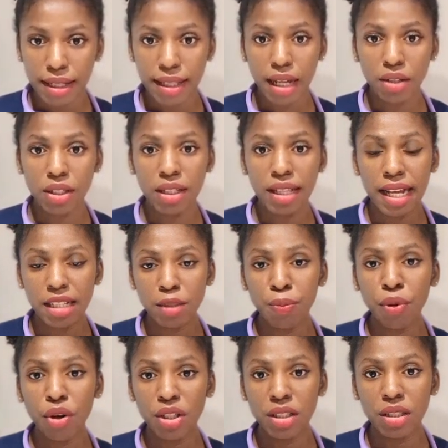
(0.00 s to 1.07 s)
Now, the next
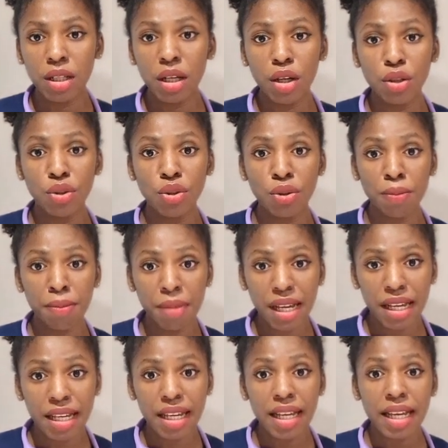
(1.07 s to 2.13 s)
point to
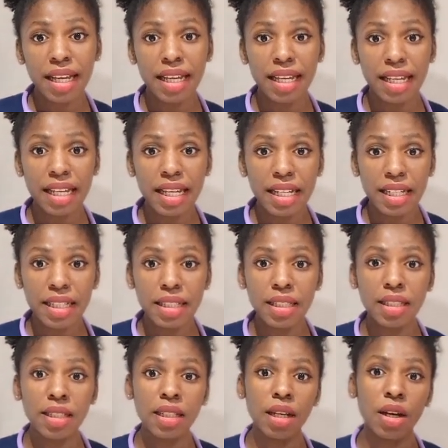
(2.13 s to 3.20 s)
make
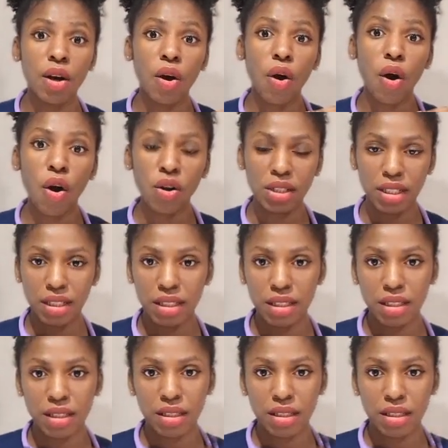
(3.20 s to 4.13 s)
is audit.